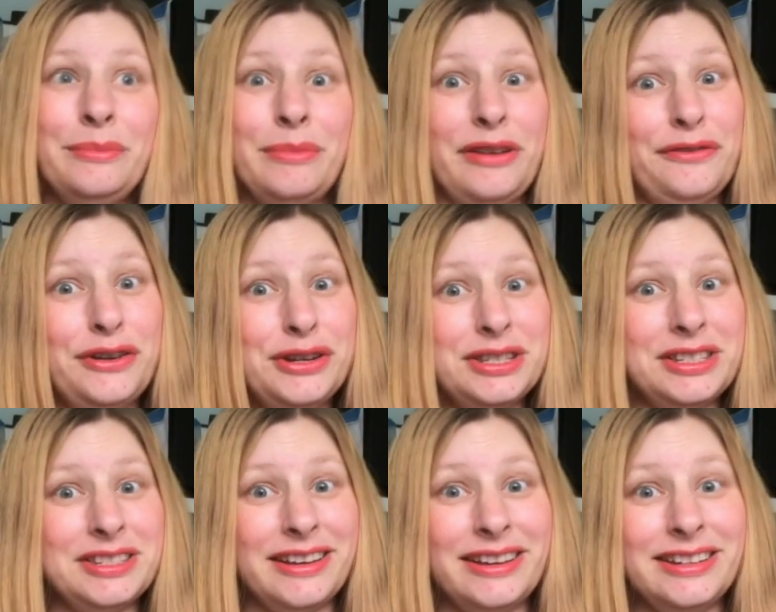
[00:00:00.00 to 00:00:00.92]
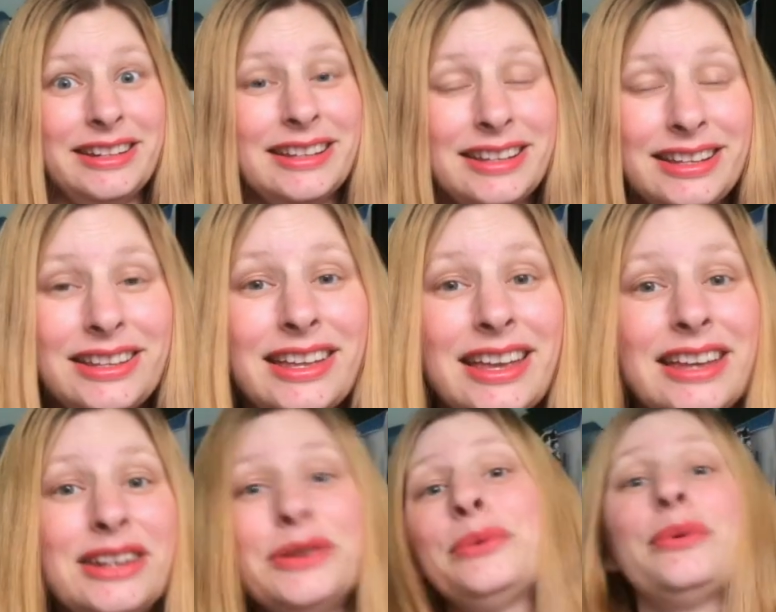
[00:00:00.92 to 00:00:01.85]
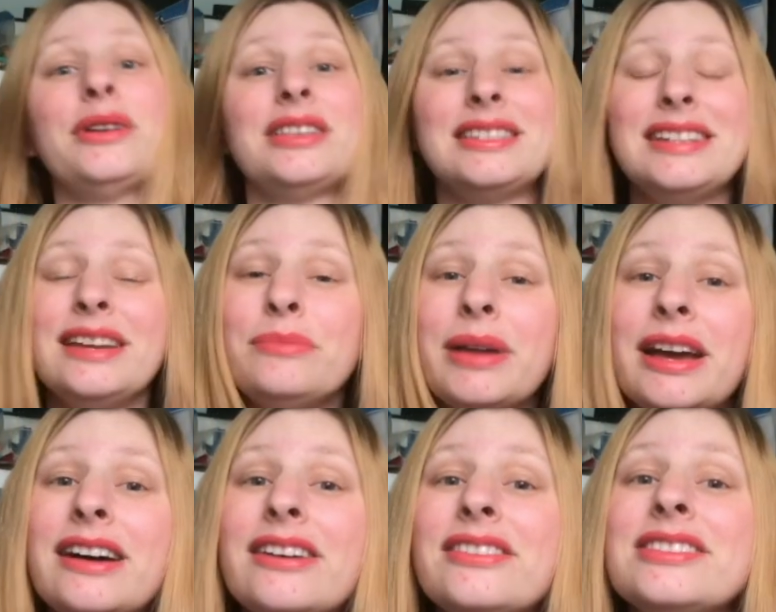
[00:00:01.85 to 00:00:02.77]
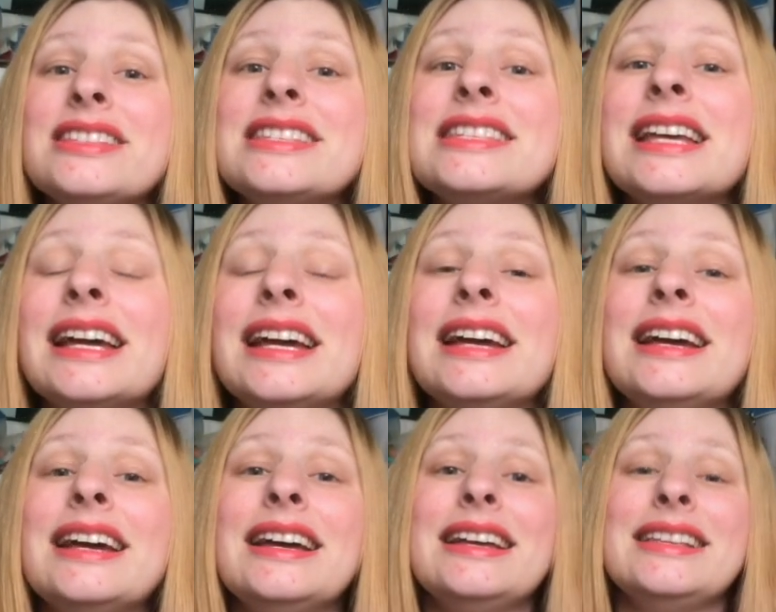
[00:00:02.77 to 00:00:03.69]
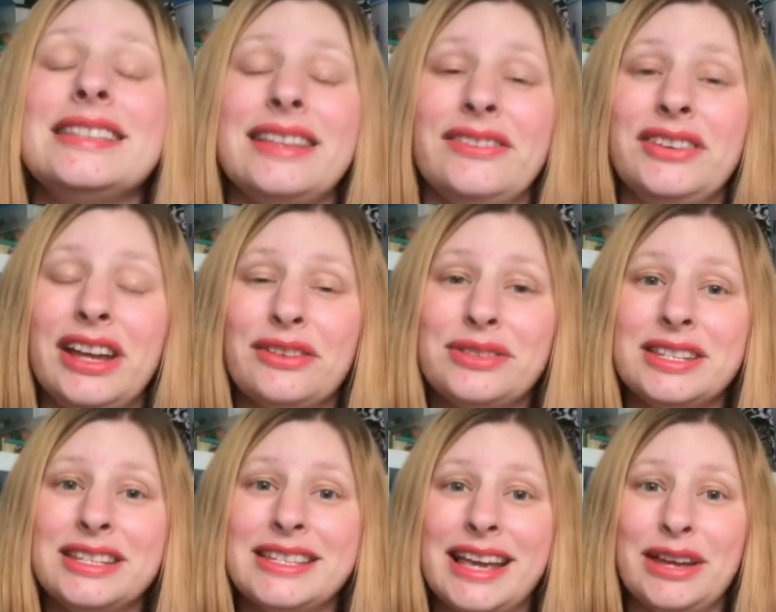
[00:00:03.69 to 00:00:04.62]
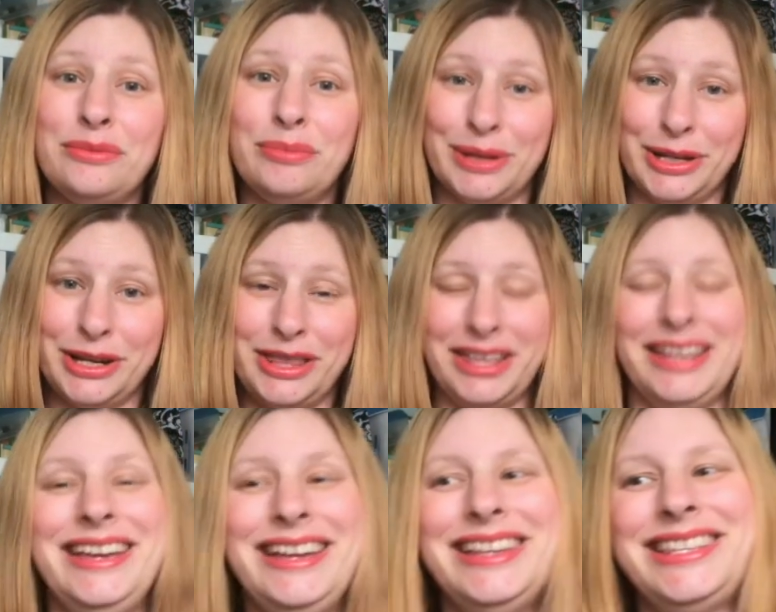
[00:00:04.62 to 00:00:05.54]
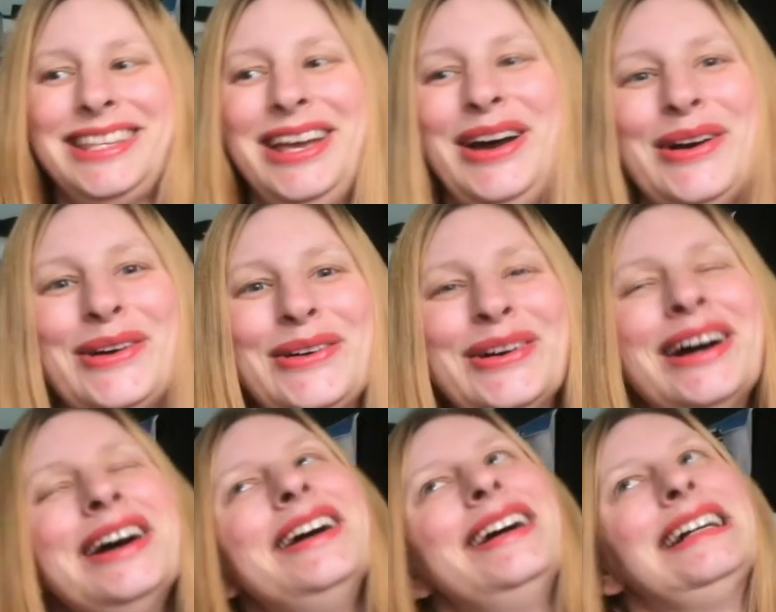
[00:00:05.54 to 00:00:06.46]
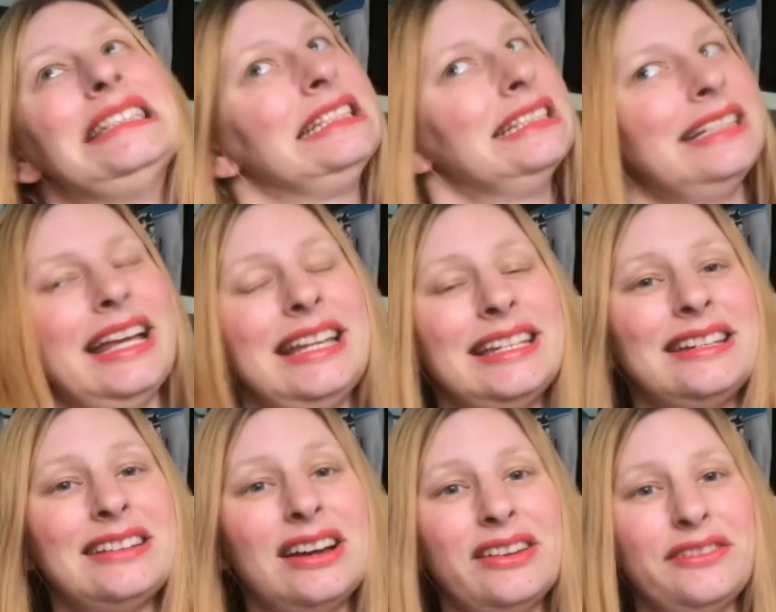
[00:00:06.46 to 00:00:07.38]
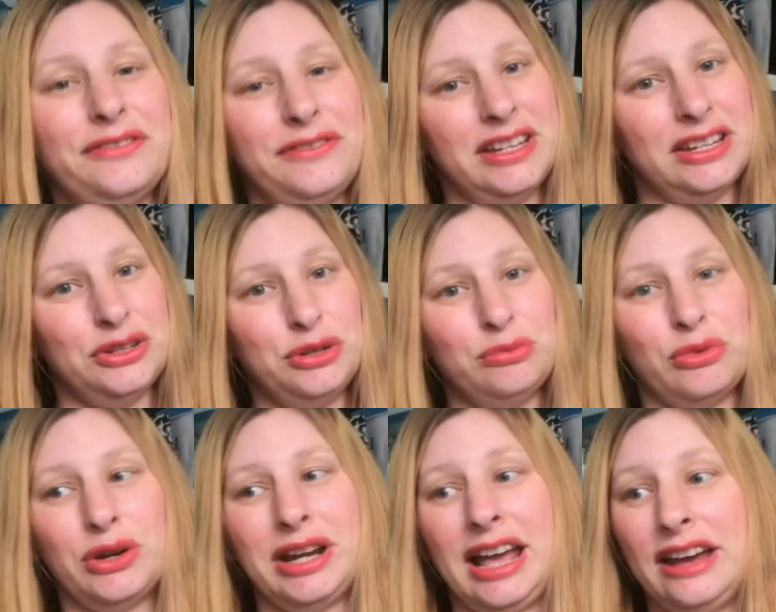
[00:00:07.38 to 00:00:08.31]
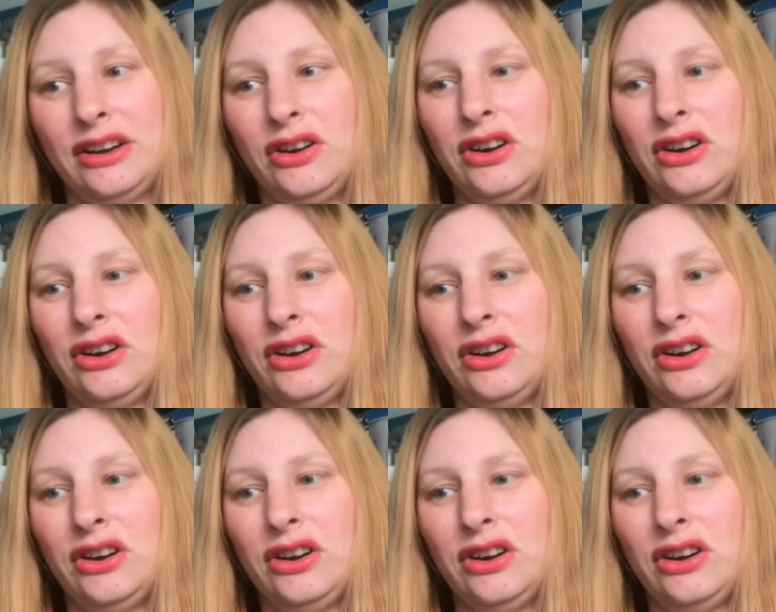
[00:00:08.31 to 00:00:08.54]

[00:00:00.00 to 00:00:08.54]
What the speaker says: my first son, Killian, was 10 pounds, 7 ounces at birth. So he did not fit newborn at